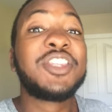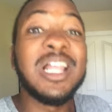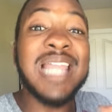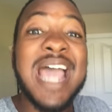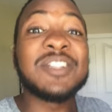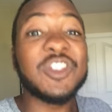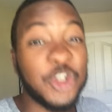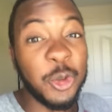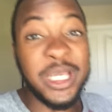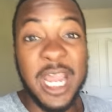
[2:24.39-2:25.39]
The last
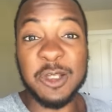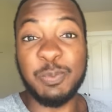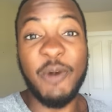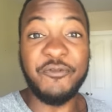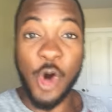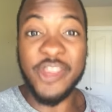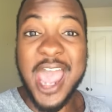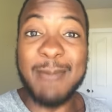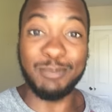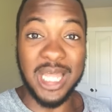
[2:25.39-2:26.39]
2 years before
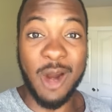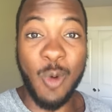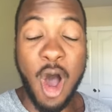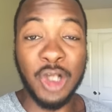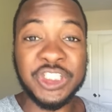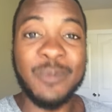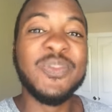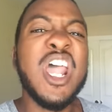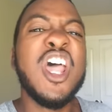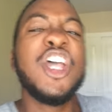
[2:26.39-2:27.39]
that, Blair Walsh,
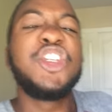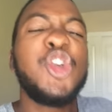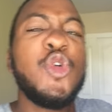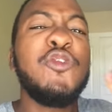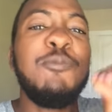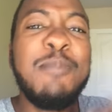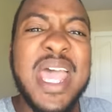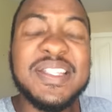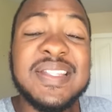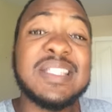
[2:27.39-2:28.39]
you've
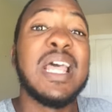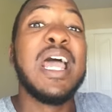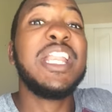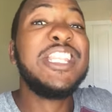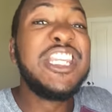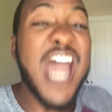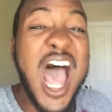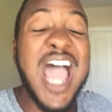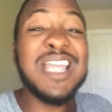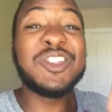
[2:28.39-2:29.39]
missed 9
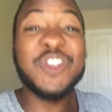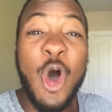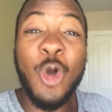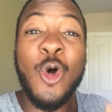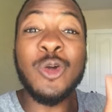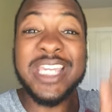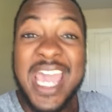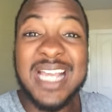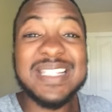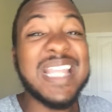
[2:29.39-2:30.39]
total
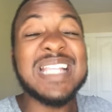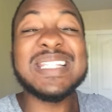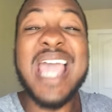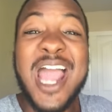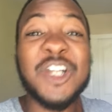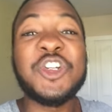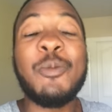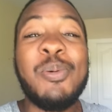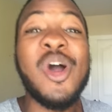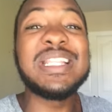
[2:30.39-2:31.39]
kicks. That's
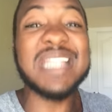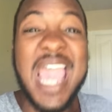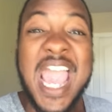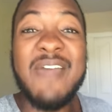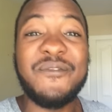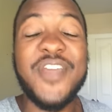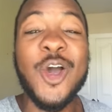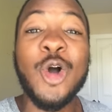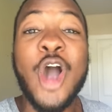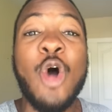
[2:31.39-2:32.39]
extra points and
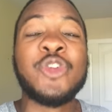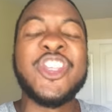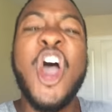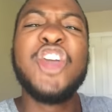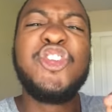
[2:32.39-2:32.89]
field goals.